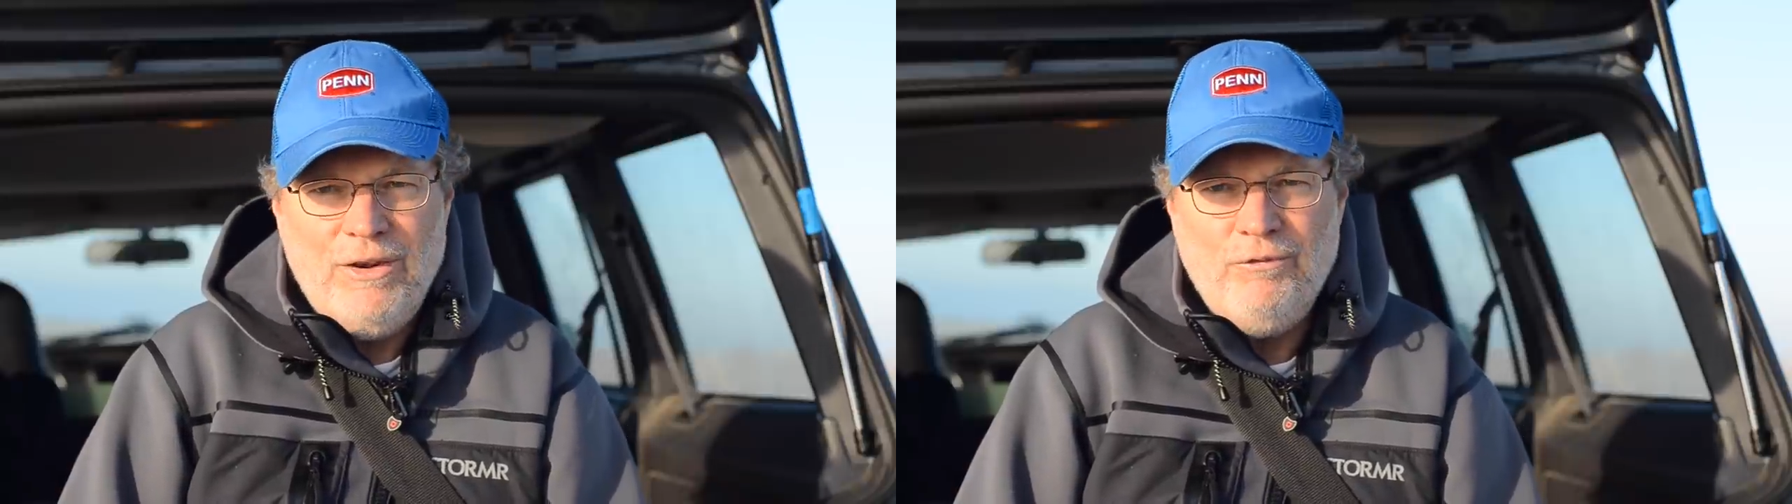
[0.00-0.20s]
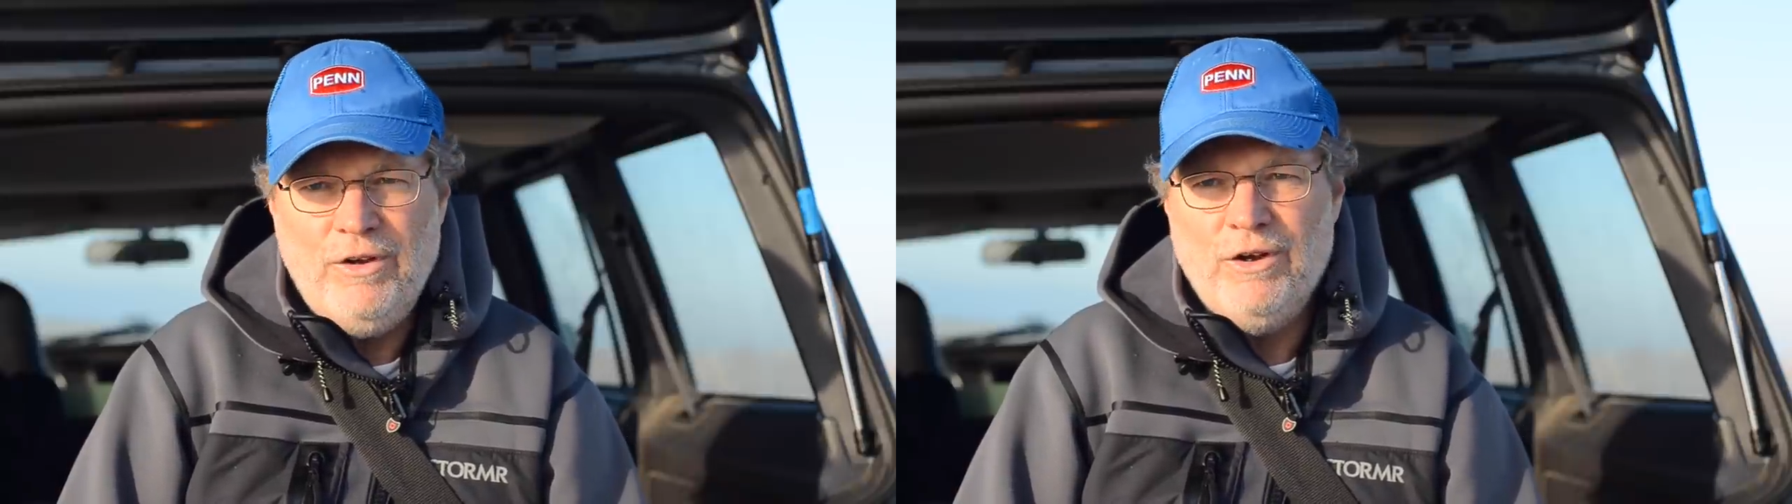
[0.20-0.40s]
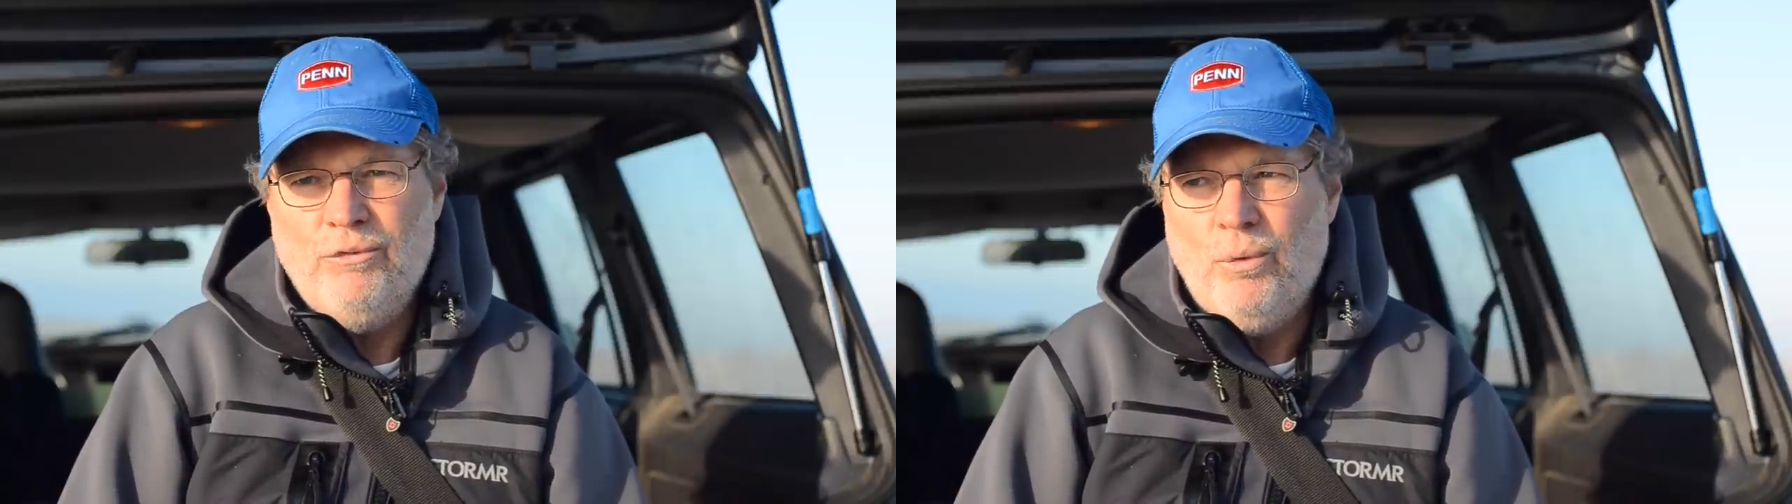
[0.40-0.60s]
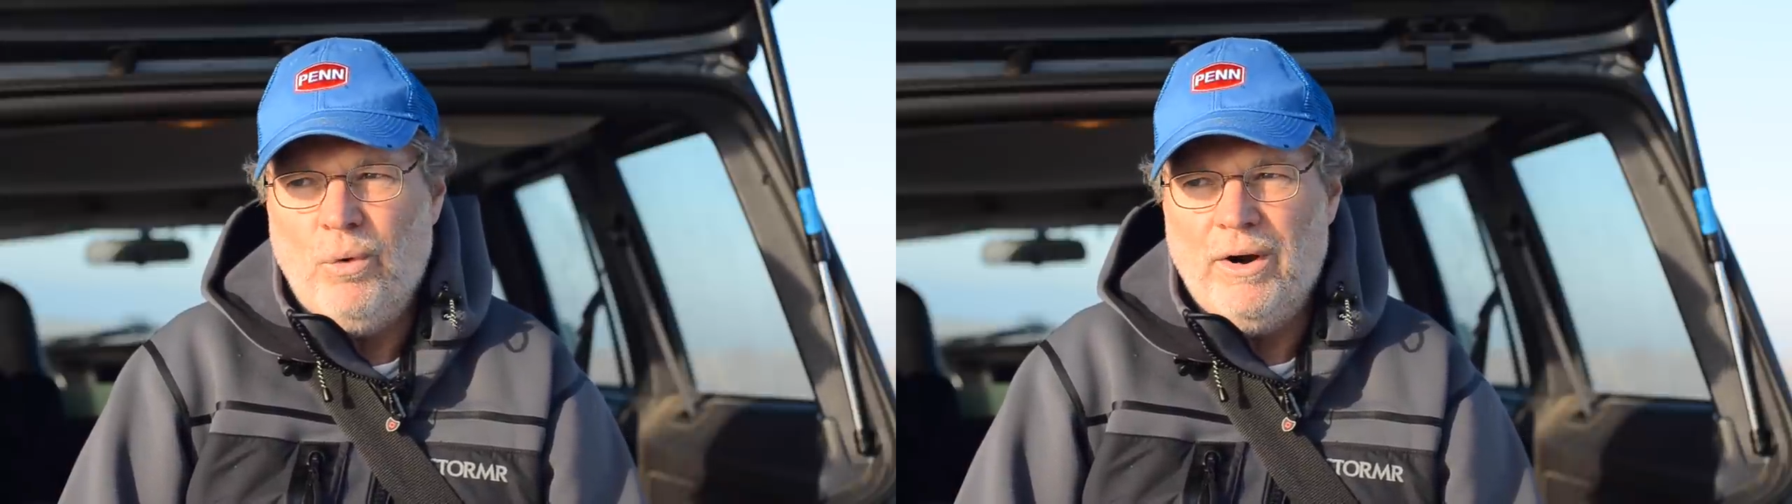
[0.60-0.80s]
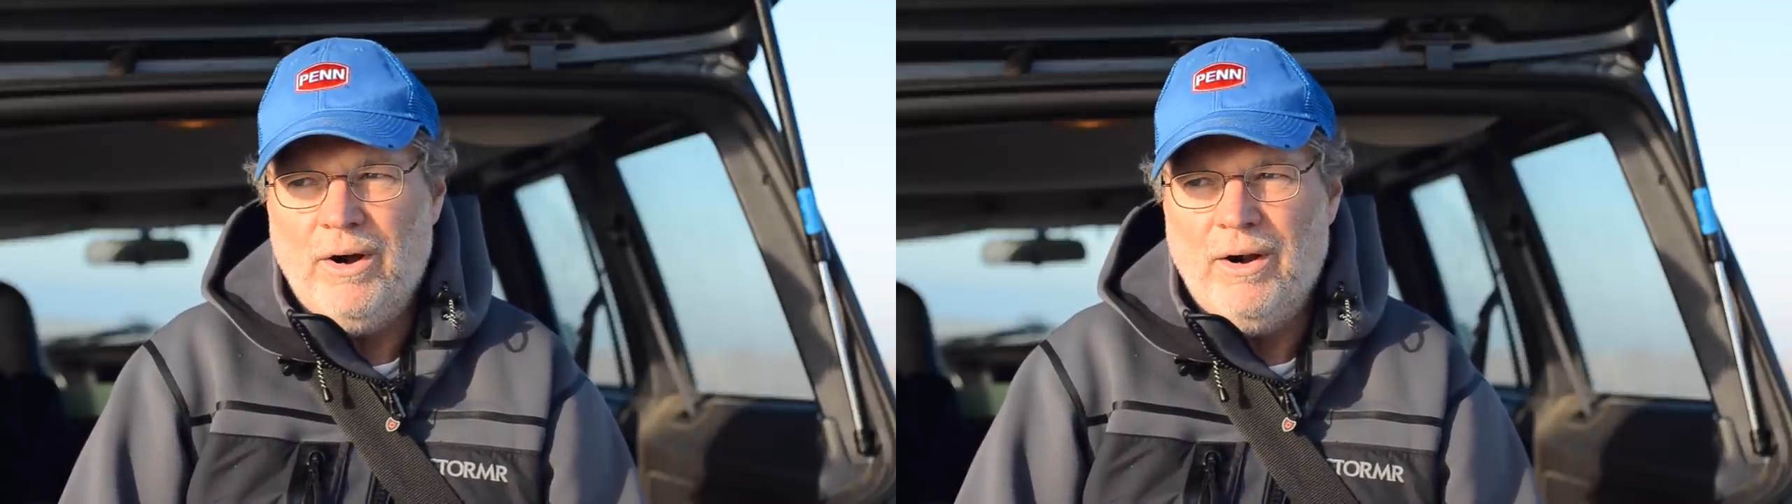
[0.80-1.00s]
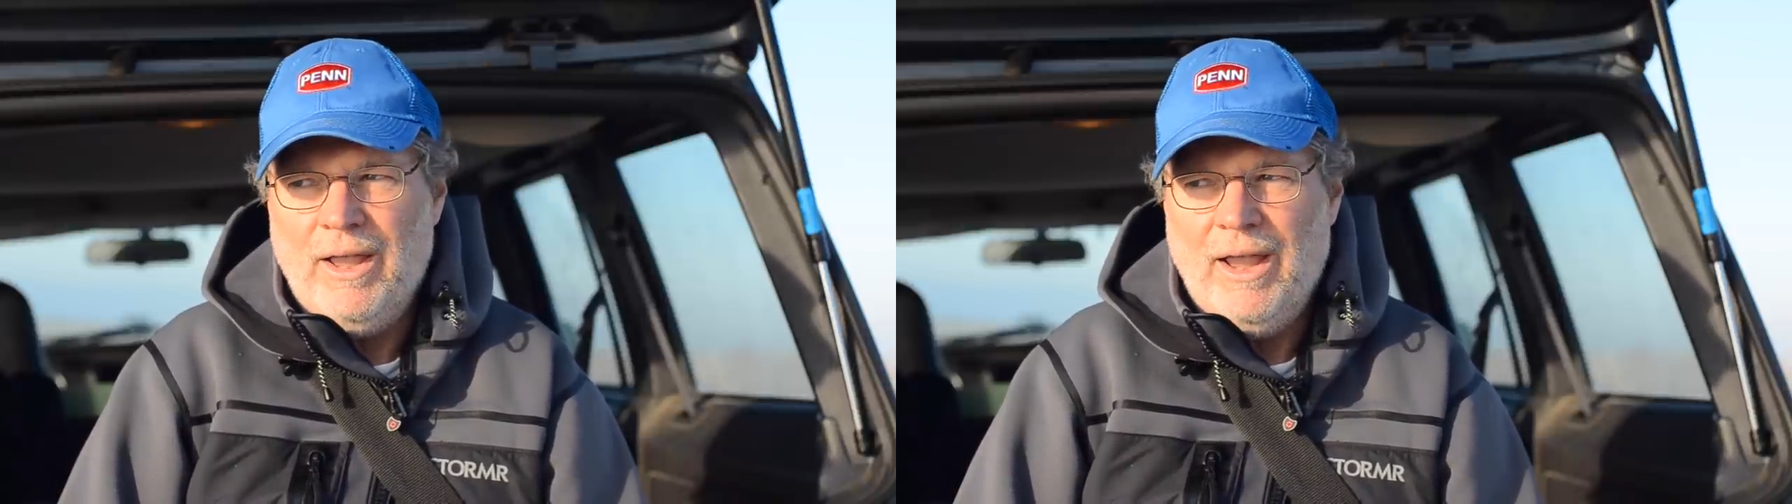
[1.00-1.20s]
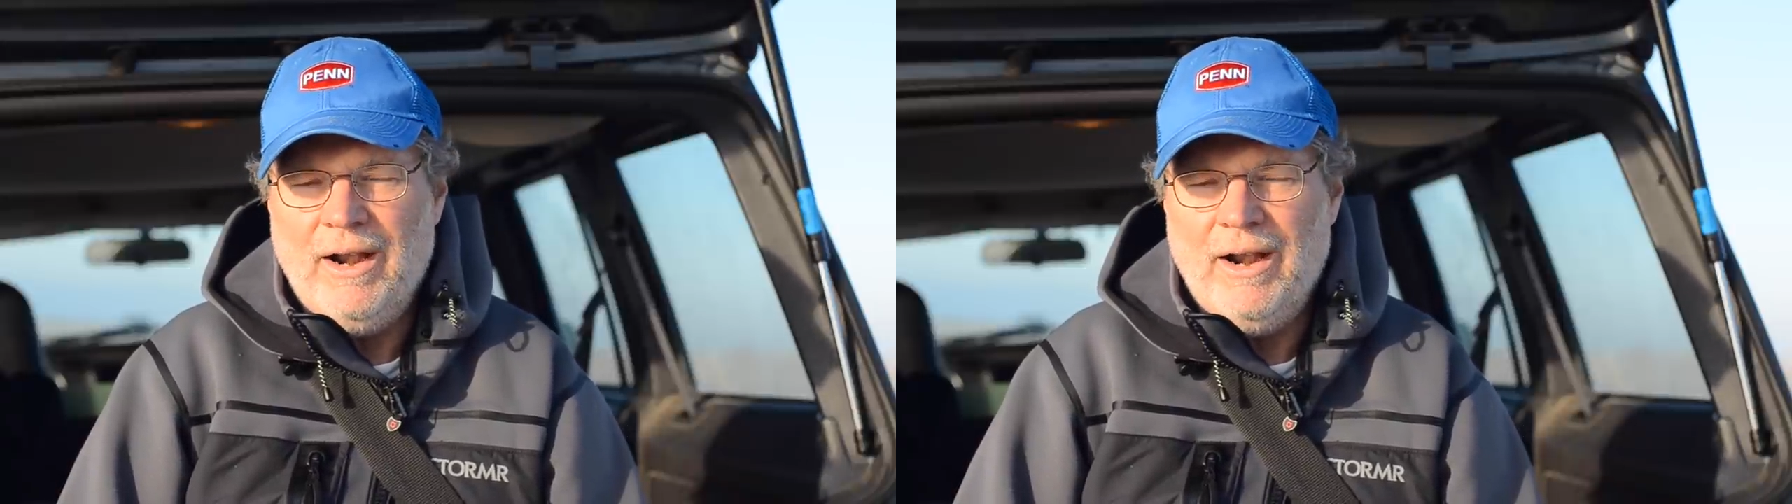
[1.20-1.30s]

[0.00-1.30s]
8 feet of water